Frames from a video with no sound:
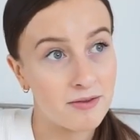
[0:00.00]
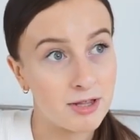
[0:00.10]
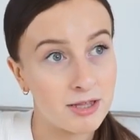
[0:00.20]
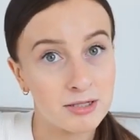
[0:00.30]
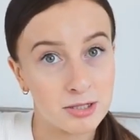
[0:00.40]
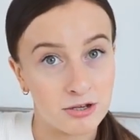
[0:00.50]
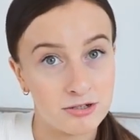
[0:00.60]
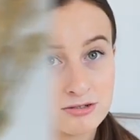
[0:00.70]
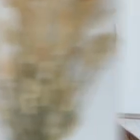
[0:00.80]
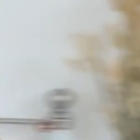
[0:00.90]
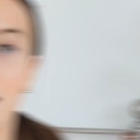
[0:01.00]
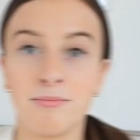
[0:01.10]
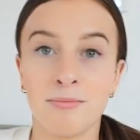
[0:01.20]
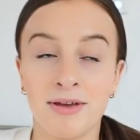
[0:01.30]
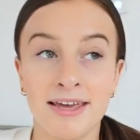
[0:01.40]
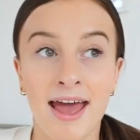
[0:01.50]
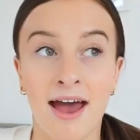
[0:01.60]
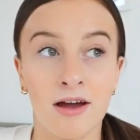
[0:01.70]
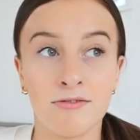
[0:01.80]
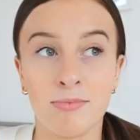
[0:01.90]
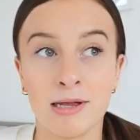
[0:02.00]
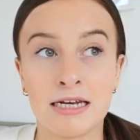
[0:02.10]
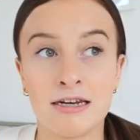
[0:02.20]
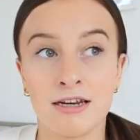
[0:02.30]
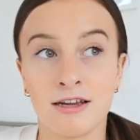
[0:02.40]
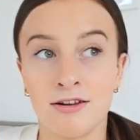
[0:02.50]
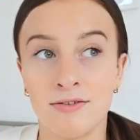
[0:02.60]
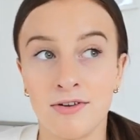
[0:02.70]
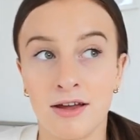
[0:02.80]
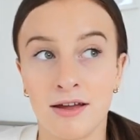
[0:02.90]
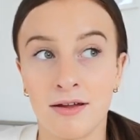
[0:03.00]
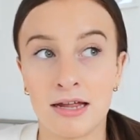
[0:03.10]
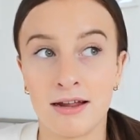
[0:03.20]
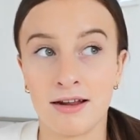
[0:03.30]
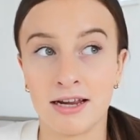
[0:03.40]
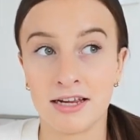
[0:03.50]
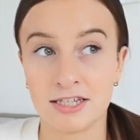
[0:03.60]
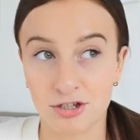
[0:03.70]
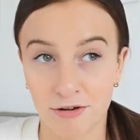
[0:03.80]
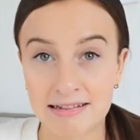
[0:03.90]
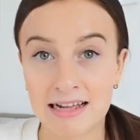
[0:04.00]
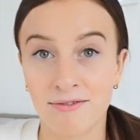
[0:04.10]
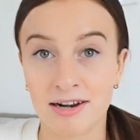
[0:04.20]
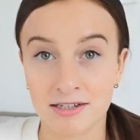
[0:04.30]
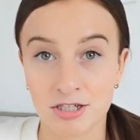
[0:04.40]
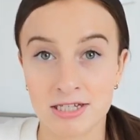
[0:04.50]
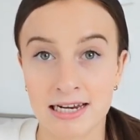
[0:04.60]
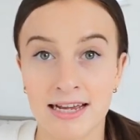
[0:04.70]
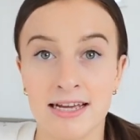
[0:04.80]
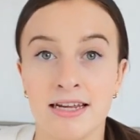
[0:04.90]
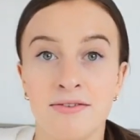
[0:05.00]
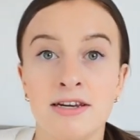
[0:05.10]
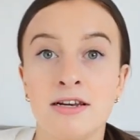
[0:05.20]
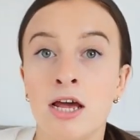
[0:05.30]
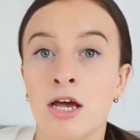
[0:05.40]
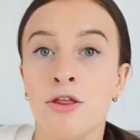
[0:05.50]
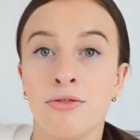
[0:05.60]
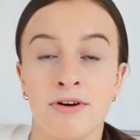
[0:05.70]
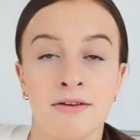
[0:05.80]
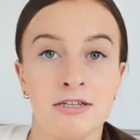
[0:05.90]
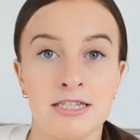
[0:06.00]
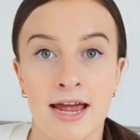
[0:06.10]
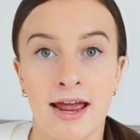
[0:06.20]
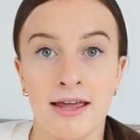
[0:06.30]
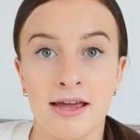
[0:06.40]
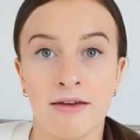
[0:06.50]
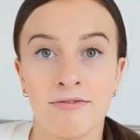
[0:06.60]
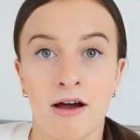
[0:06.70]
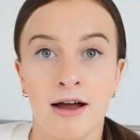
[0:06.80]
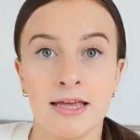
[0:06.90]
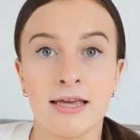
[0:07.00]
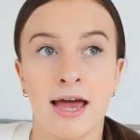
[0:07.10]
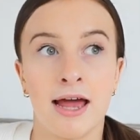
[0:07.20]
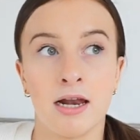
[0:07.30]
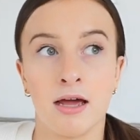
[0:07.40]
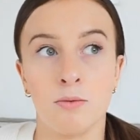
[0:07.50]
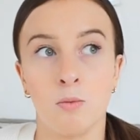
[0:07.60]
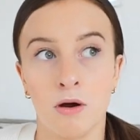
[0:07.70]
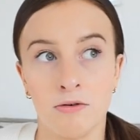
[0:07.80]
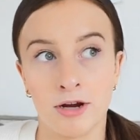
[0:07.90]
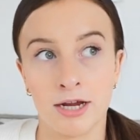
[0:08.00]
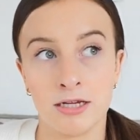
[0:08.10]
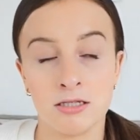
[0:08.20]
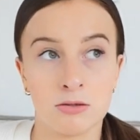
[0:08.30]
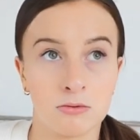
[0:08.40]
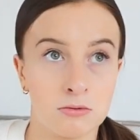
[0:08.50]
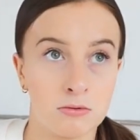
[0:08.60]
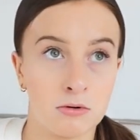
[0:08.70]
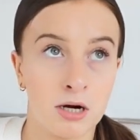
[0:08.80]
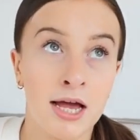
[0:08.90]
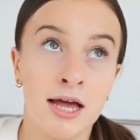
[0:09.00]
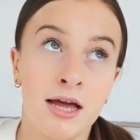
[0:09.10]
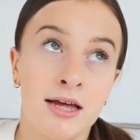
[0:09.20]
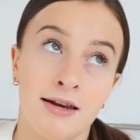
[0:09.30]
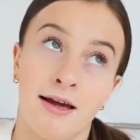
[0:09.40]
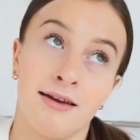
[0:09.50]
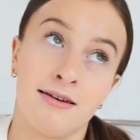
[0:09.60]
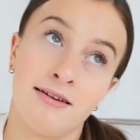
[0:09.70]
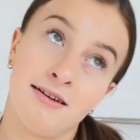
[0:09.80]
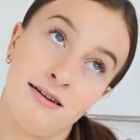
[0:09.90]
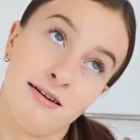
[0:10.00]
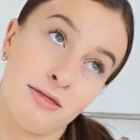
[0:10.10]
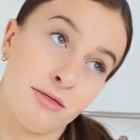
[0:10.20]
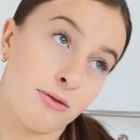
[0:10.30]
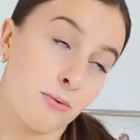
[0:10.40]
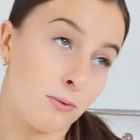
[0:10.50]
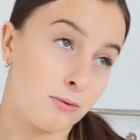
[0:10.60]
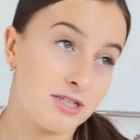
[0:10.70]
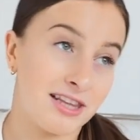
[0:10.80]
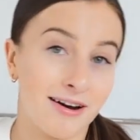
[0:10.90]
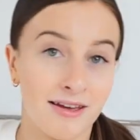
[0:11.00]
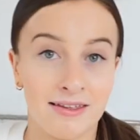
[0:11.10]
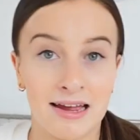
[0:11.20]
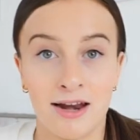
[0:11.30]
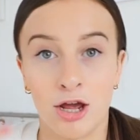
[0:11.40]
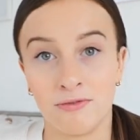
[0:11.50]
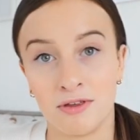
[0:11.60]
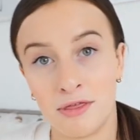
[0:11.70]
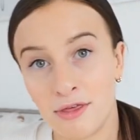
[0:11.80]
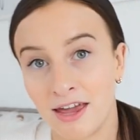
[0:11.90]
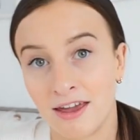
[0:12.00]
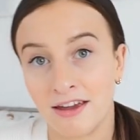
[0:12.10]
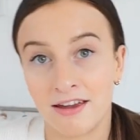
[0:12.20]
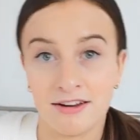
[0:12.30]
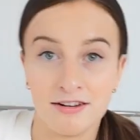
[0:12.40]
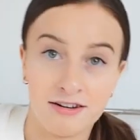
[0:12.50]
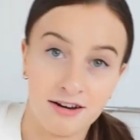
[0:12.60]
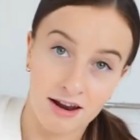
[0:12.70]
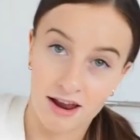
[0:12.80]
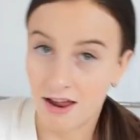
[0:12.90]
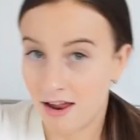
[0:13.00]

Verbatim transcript: everything's good. Um, but yeah, I've been kind of doing that religiously and even throughout the day if I get like worries or like thoughts that I then overthink and